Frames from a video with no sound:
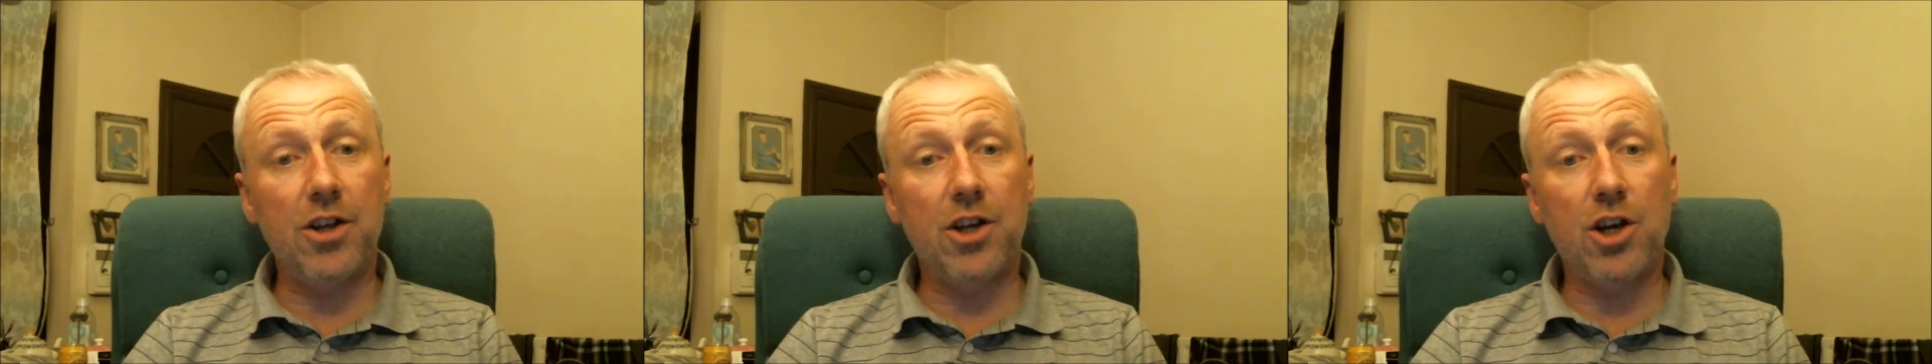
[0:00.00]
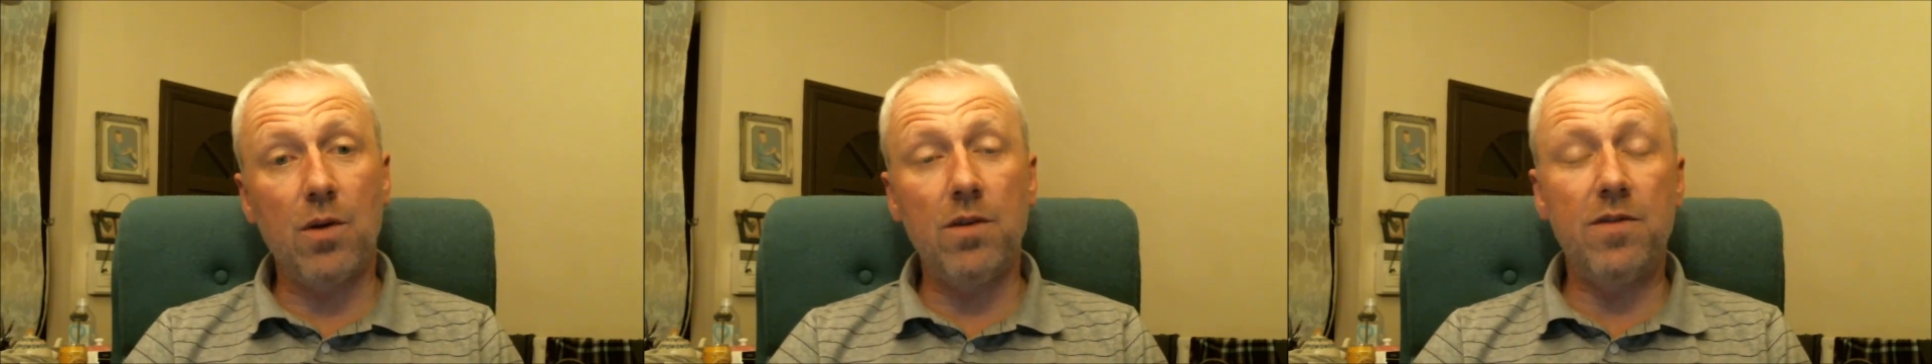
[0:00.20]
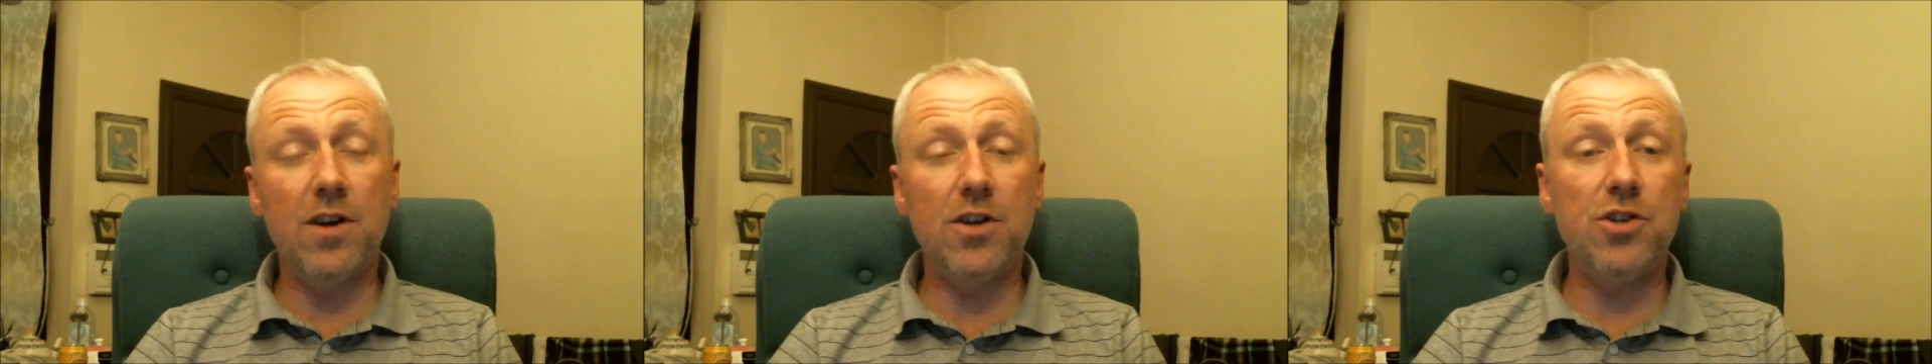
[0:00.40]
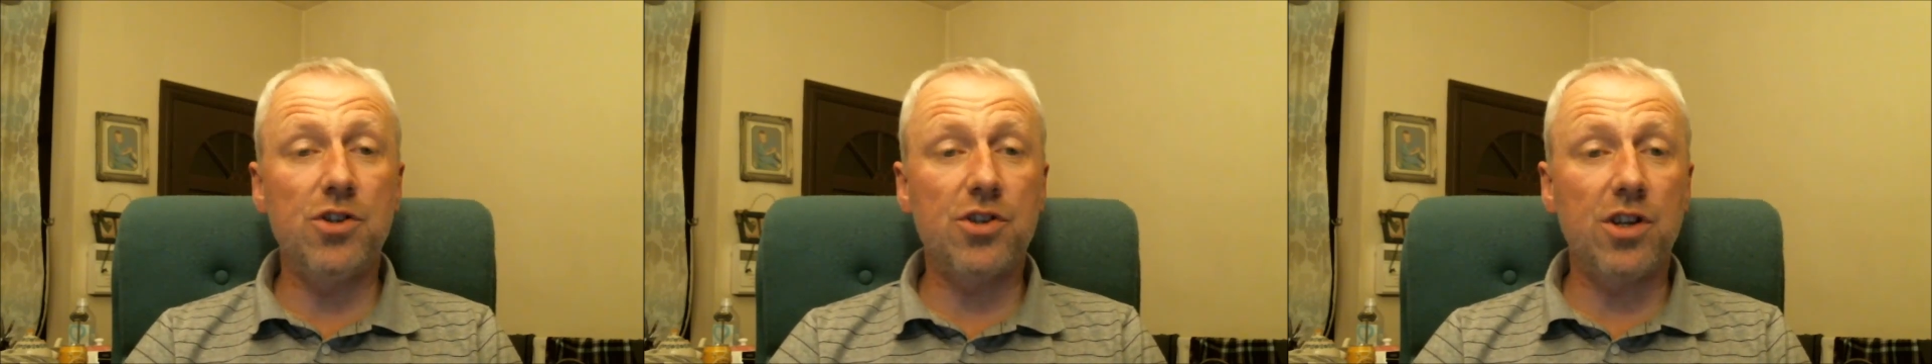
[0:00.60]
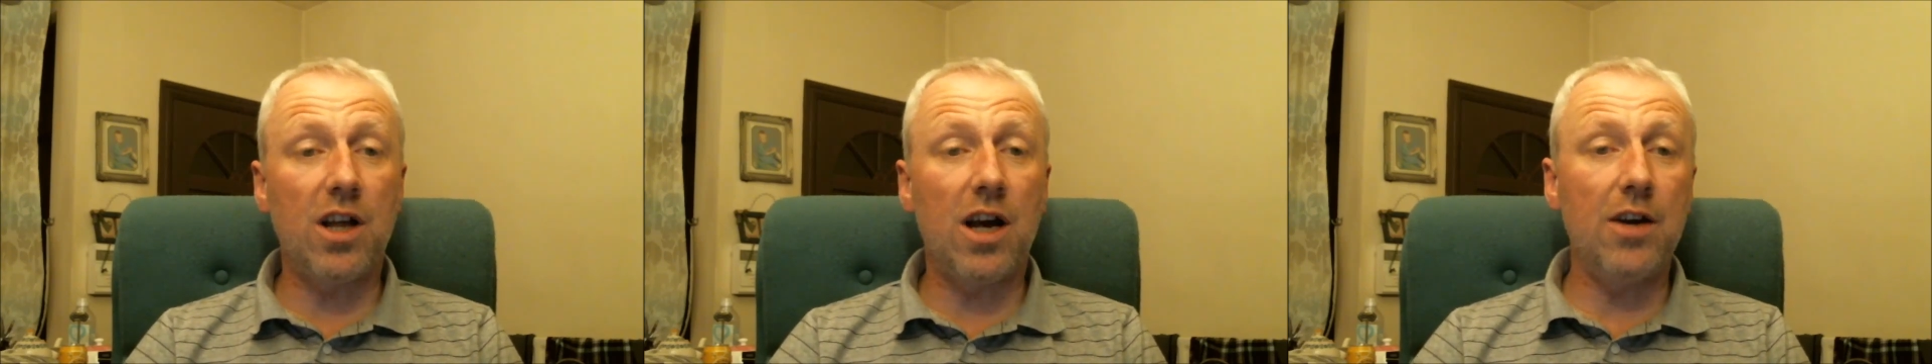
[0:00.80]
coefficient
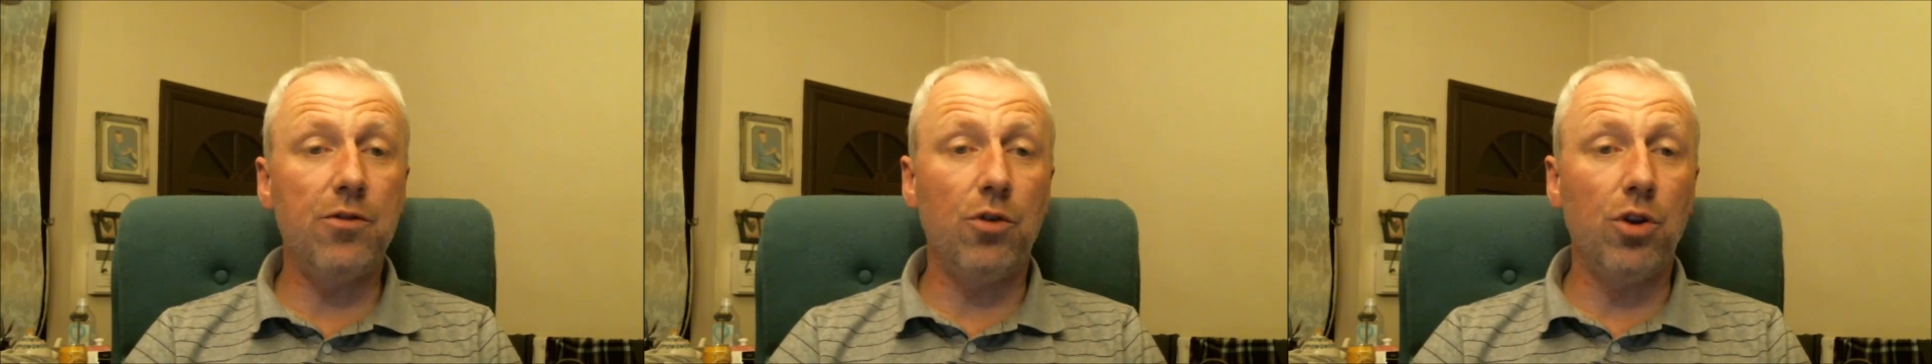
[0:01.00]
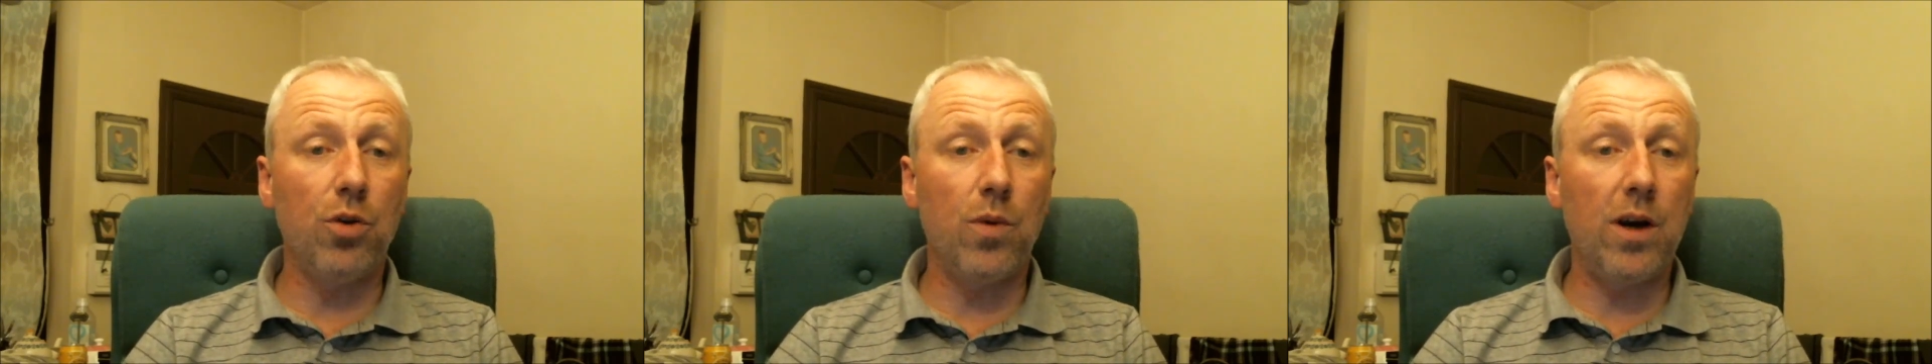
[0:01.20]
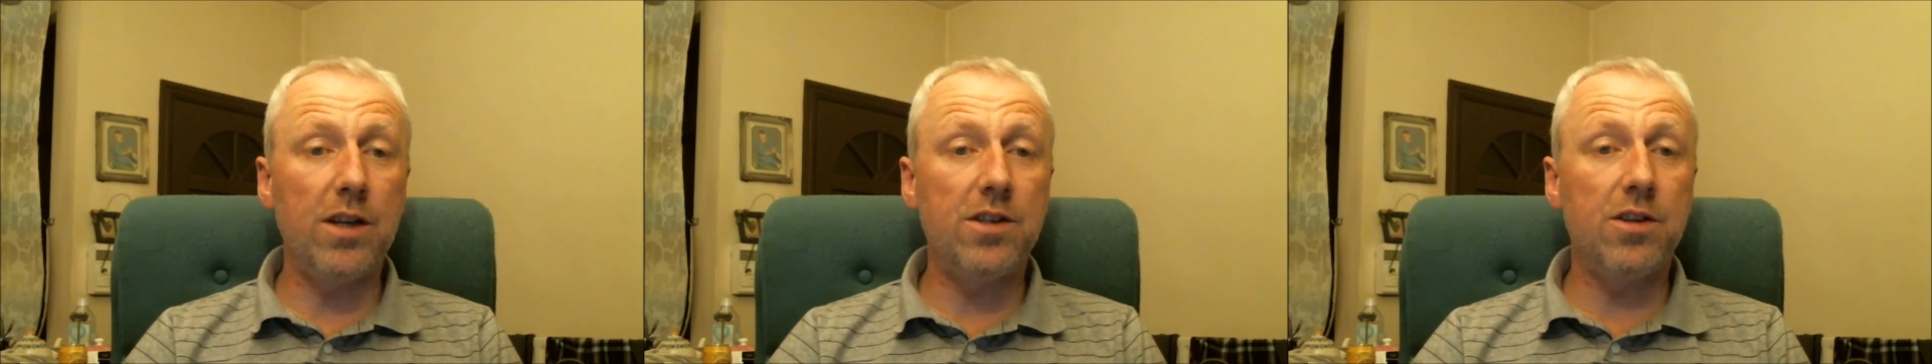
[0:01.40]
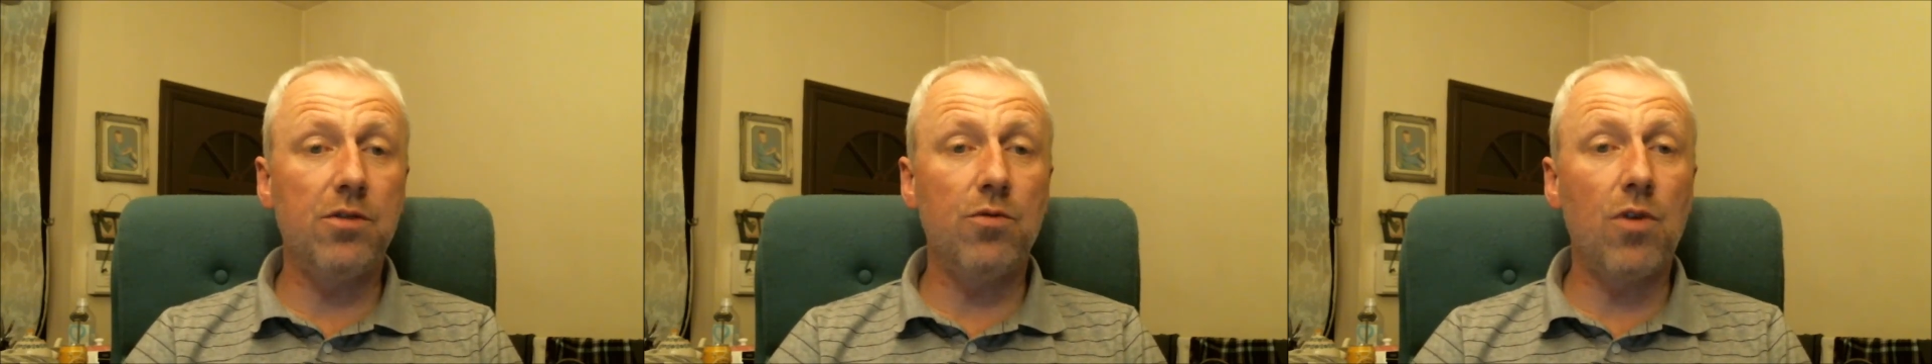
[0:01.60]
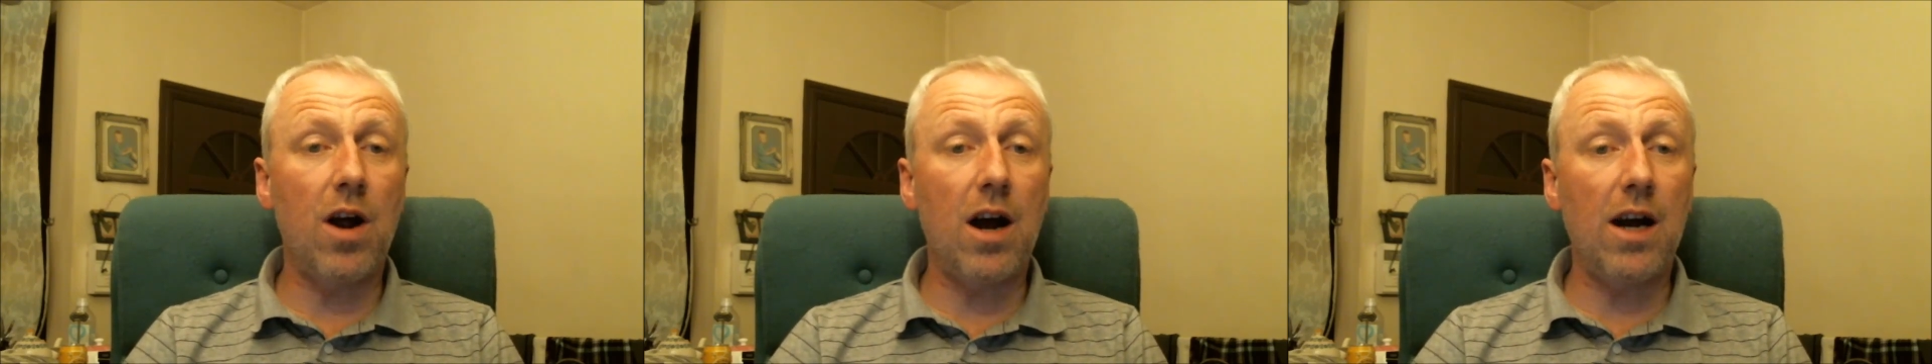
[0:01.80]
slider all the way to the
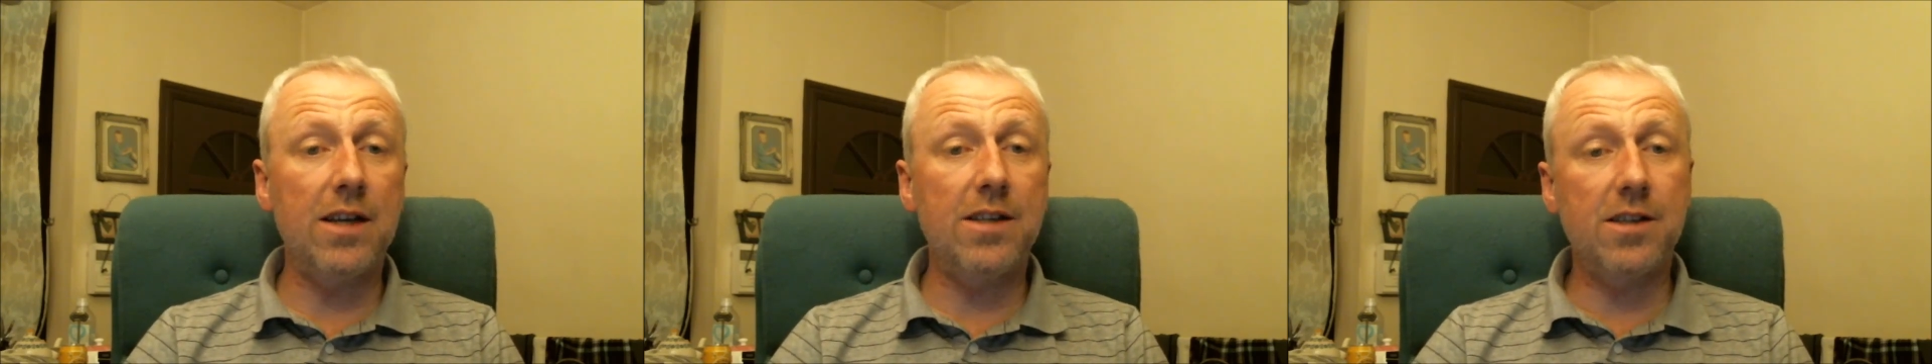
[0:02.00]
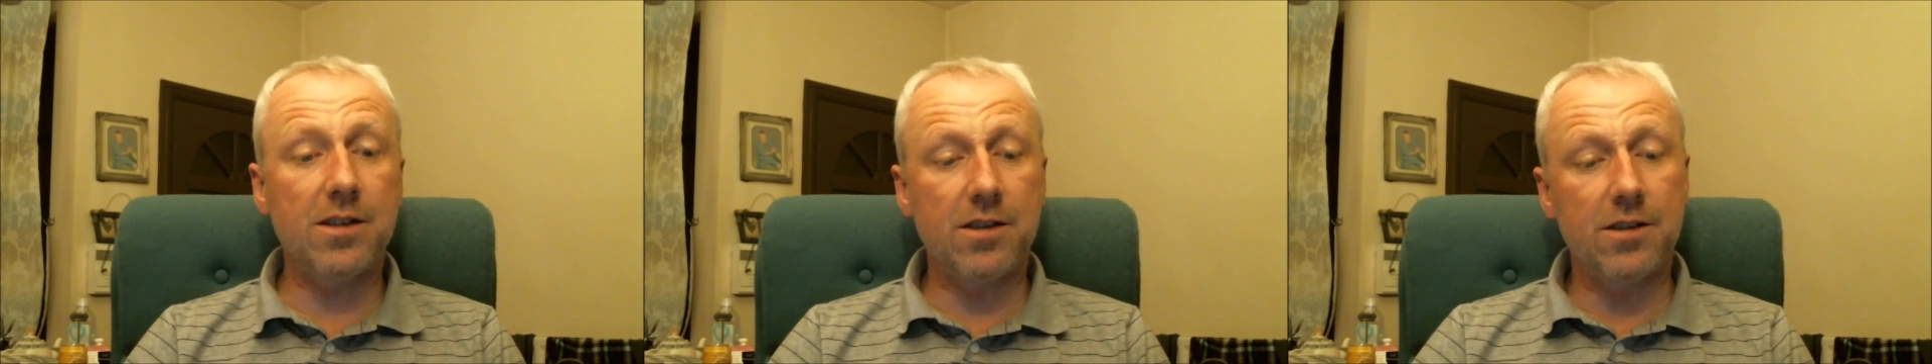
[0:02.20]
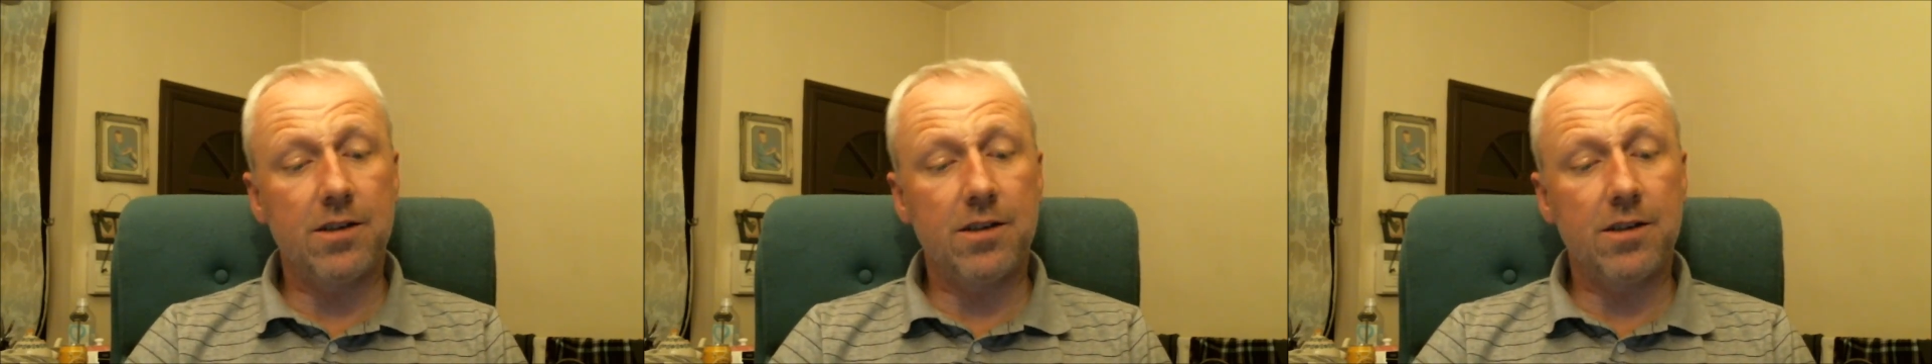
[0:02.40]
right,